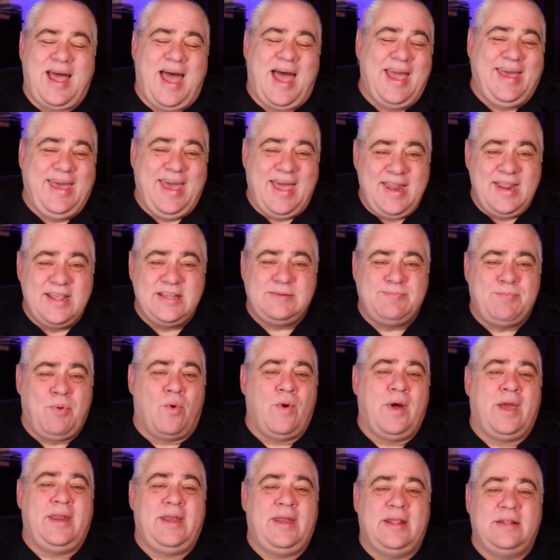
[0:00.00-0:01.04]
I get his
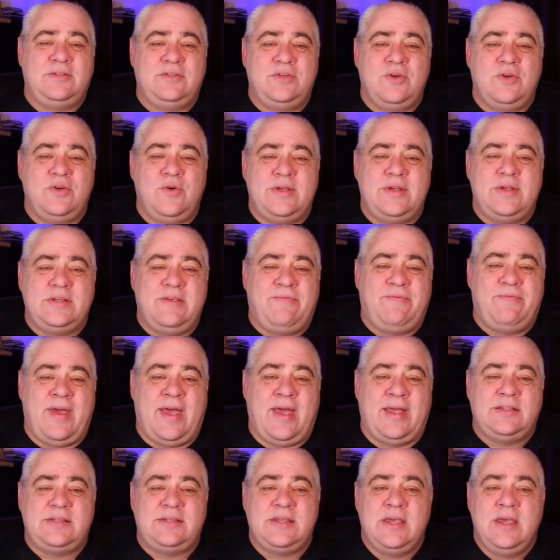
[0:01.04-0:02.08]
point, and to his
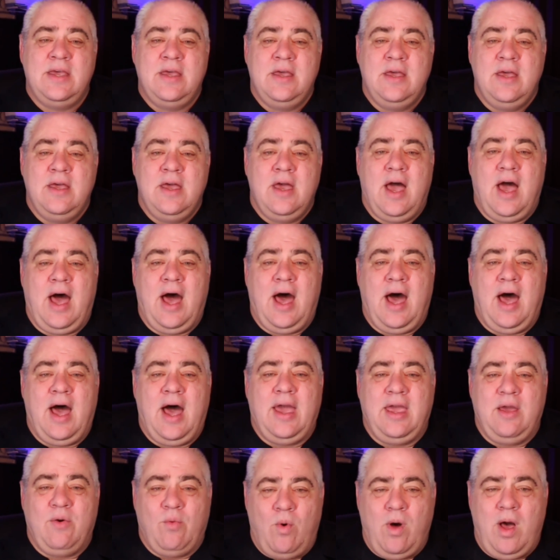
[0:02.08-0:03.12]
defense,
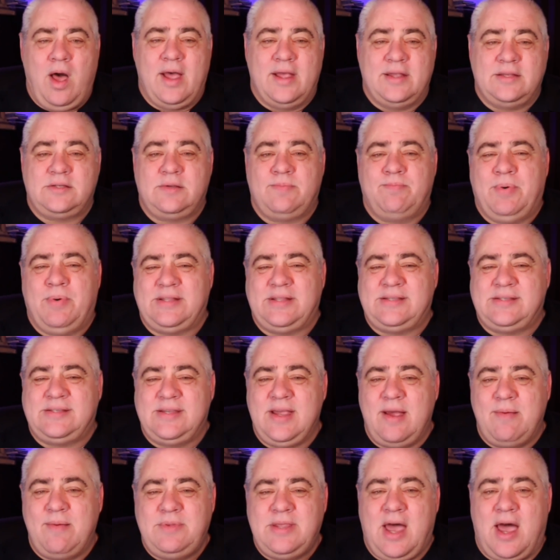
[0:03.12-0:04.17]
uh, it was. But
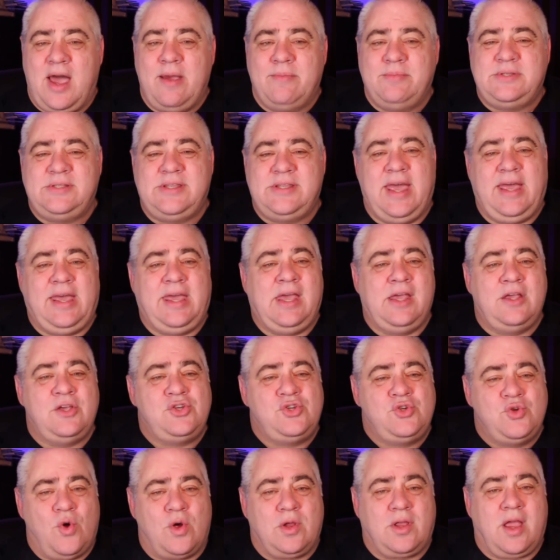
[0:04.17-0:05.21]
sometimes taking
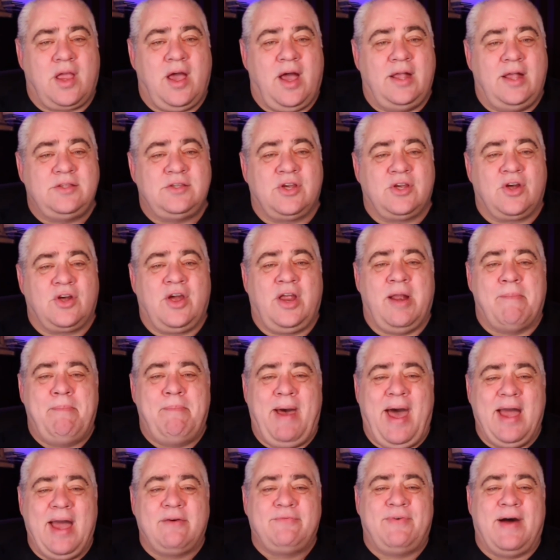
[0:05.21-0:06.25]
shortcuts are going to
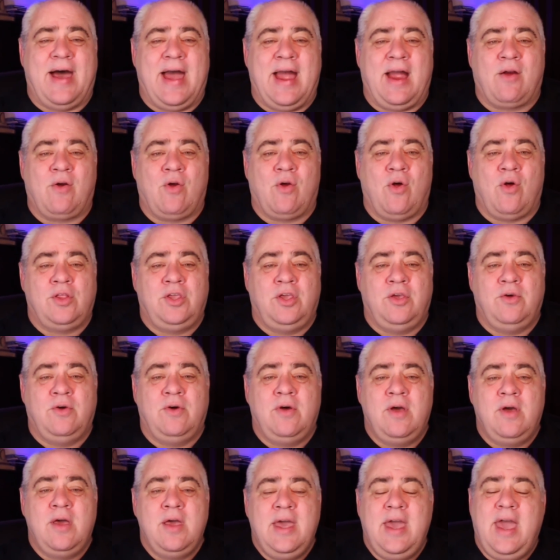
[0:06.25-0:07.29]
backfire on you,
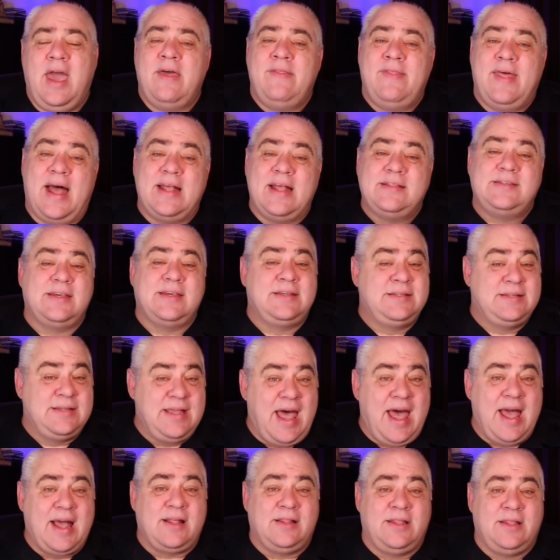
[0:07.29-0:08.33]
and that's
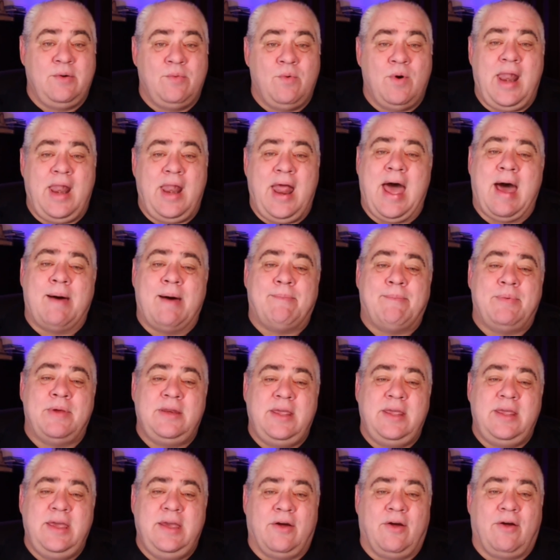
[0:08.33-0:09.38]
exactly what
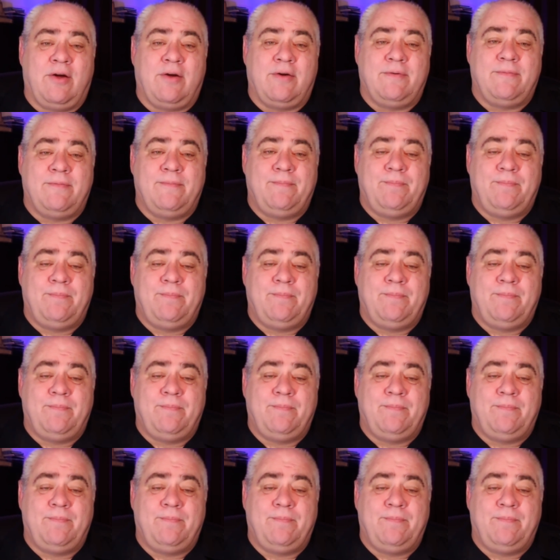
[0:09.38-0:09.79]
happened here.